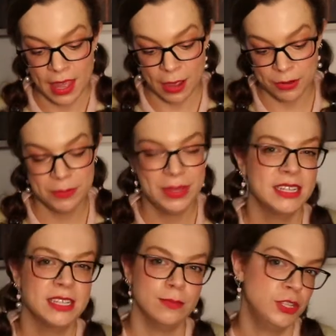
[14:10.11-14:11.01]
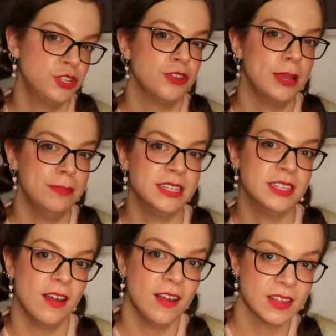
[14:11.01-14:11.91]
I want to make some stripy
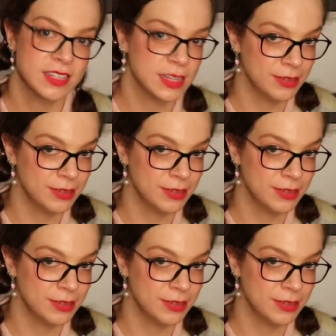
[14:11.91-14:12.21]
socks.